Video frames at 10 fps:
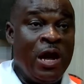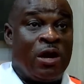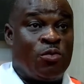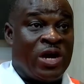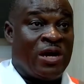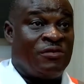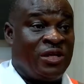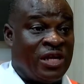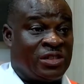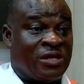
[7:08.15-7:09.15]
And we have the
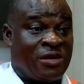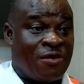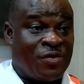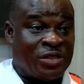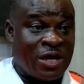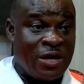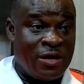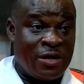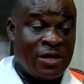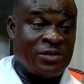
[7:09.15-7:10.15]
national director,
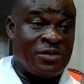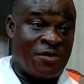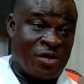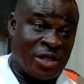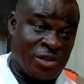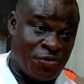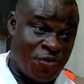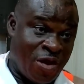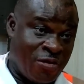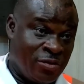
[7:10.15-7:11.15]
that's the director
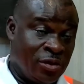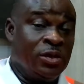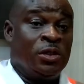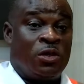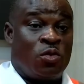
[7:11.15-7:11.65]
general, mm-hmm.